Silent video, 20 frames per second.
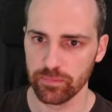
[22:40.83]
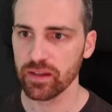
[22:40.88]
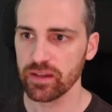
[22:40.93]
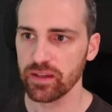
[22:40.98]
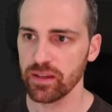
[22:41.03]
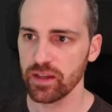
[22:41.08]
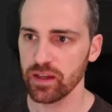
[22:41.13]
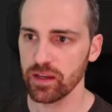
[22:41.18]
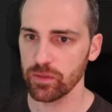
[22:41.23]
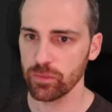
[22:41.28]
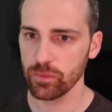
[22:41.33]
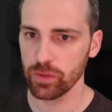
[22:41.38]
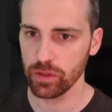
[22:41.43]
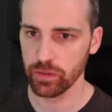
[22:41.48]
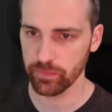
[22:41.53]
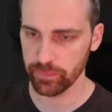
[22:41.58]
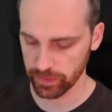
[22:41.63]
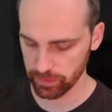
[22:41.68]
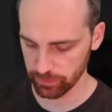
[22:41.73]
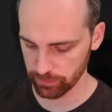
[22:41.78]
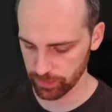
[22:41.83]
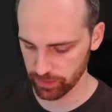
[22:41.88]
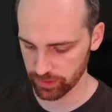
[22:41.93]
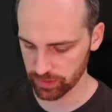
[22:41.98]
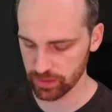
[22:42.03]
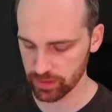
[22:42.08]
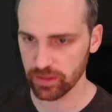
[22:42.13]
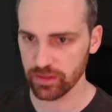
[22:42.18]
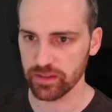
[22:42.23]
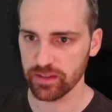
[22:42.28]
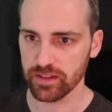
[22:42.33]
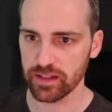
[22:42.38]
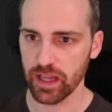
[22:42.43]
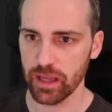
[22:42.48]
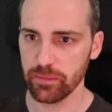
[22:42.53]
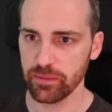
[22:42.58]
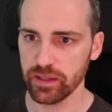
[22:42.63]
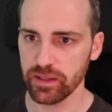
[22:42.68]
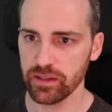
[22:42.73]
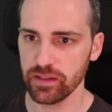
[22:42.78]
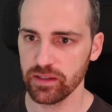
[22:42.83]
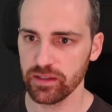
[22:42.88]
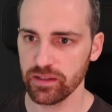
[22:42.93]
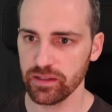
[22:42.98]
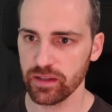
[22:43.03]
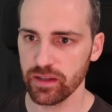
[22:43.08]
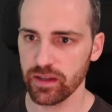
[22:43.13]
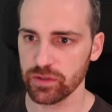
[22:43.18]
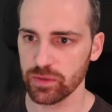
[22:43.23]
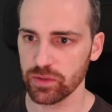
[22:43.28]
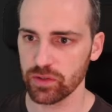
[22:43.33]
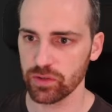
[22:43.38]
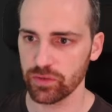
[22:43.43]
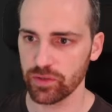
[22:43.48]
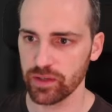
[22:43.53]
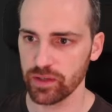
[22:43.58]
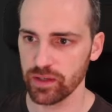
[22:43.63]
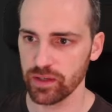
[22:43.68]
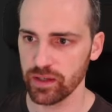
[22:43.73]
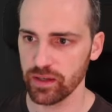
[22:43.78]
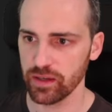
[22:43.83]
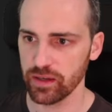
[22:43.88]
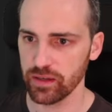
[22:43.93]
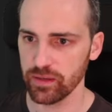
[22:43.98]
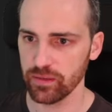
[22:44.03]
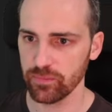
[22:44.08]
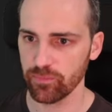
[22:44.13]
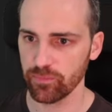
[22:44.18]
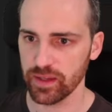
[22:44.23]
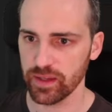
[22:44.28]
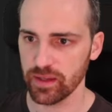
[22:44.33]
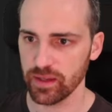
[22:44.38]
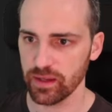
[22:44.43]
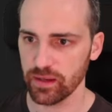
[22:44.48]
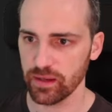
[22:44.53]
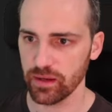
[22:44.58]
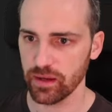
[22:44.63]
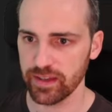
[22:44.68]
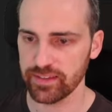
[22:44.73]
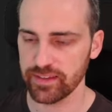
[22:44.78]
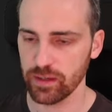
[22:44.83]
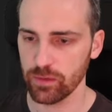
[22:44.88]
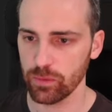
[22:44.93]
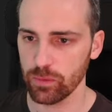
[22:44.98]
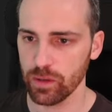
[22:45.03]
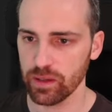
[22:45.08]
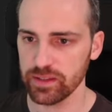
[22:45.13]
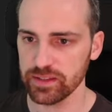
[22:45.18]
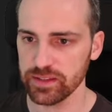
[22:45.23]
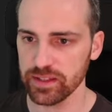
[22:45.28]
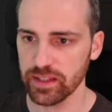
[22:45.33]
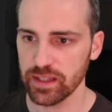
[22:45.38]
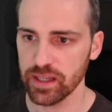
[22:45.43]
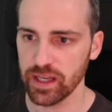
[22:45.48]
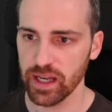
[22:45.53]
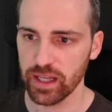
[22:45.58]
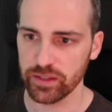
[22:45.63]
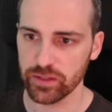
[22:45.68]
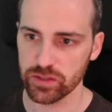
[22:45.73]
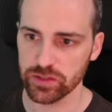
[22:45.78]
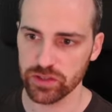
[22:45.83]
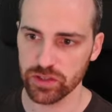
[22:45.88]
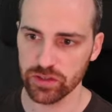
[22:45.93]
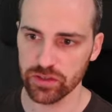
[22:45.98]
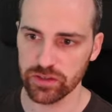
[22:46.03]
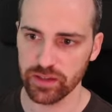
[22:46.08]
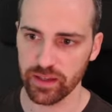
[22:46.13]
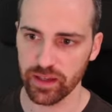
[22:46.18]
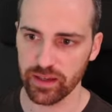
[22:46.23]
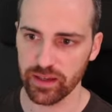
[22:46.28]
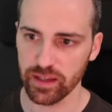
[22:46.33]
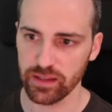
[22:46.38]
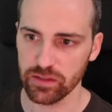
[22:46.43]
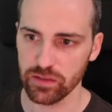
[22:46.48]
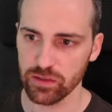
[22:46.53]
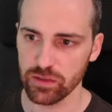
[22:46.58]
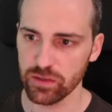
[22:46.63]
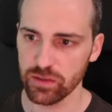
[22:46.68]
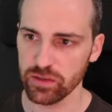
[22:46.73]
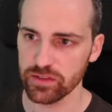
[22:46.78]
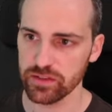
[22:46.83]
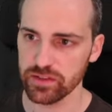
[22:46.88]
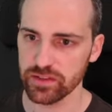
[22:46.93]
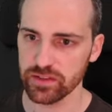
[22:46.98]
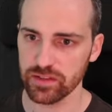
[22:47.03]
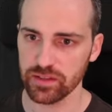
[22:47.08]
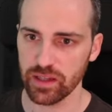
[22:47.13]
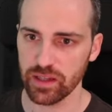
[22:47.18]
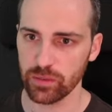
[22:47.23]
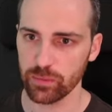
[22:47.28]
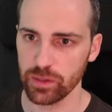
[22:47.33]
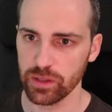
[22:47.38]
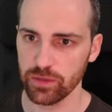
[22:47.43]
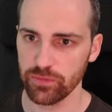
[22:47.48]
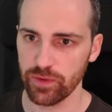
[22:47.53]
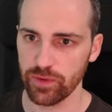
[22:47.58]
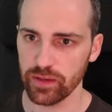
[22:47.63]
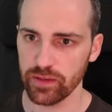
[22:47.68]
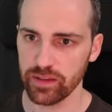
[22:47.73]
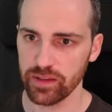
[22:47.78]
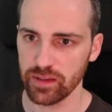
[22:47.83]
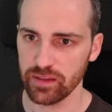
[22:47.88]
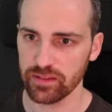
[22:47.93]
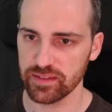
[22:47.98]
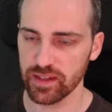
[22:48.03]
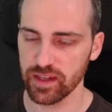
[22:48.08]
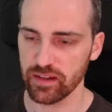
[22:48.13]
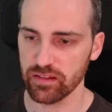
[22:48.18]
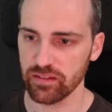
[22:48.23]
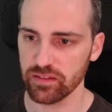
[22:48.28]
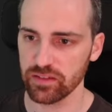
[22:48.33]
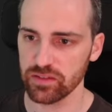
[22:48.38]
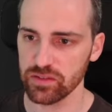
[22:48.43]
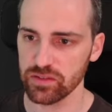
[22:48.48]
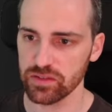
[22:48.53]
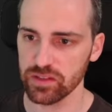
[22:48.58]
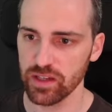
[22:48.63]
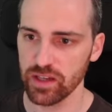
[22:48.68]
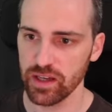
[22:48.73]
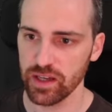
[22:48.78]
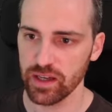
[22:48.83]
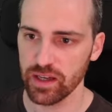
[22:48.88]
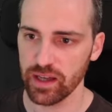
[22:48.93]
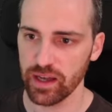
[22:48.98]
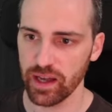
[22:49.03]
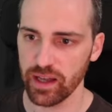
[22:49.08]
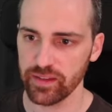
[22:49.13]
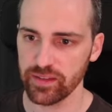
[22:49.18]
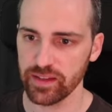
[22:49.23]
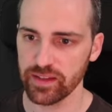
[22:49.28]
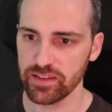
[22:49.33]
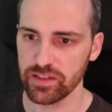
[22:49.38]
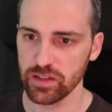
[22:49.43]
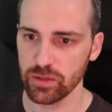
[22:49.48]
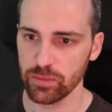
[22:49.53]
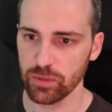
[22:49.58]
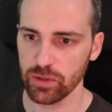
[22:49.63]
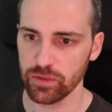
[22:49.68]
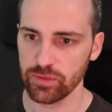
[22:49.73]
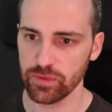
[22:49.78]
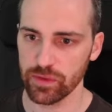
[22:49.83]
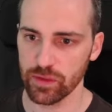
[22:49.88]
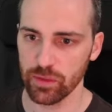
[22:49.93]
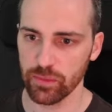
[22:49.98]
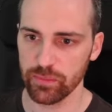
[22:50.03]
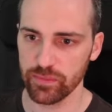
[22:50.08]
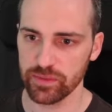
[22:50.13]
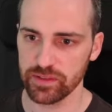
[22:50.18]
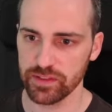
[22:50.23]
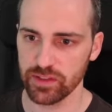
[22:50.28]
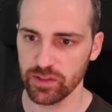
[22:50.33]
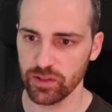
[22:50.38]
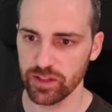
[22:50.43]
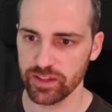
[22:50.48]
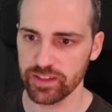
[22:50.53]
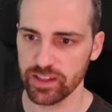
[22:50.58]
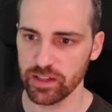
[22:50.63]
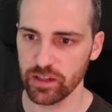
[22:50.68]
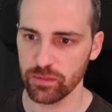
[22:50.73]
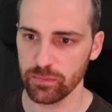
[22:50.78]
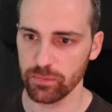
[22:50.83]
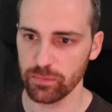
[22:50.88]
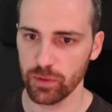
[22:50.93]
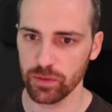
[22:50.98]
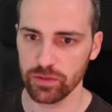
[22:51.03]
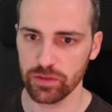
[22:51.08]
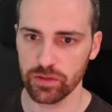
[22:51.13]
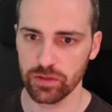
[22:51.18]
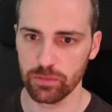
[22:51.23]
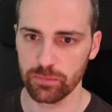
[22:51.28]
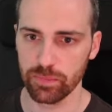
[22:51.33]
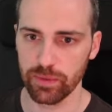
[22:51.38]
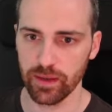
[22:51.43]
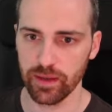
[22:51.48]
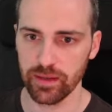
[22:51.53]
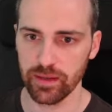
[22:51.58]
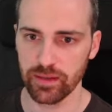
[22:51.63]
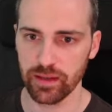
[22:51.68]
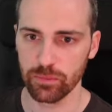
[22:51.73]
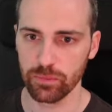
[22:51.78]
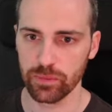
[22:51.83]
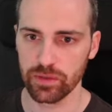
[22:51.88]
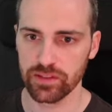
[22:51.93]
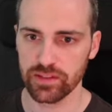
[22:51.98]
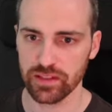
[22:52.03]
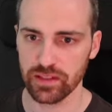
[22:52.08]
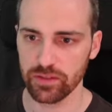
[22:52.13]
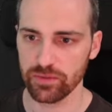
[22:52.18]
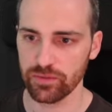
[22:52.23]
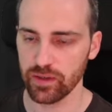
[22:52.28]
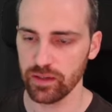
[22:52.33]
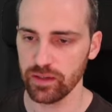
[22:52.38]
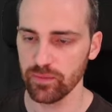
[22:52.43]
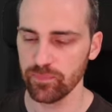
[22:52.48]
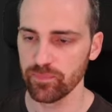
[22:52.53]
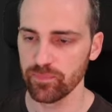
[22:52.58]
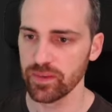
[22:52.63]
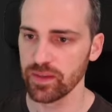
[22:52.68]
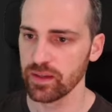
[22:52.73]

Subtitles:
Here we'll be importing these libraries, this one of here, the LangChain ones, and also the get chords that we define here in select regions, and the GeoBot from GeoGuessr that we just defined.